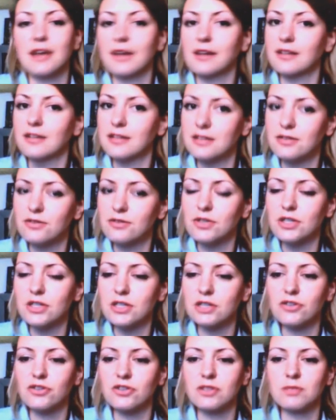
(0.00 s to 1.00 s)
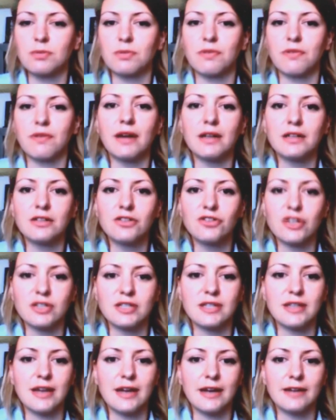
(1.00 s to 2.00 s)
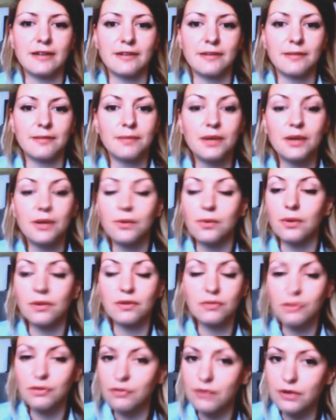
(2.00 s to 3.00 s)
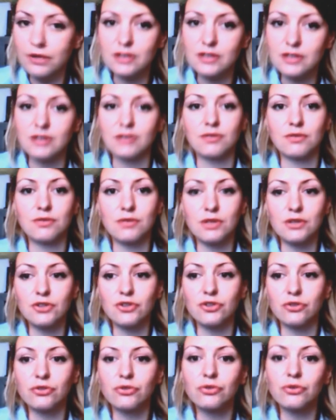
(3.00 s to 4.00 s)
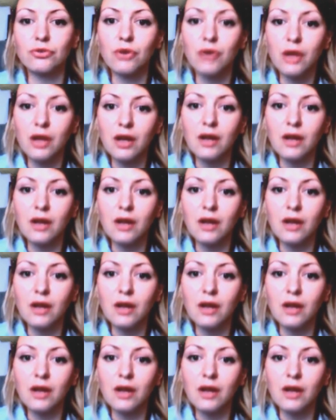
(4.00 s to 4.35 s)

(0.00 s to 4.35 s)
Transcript: and this research is providing just that, and being one of the first in the region to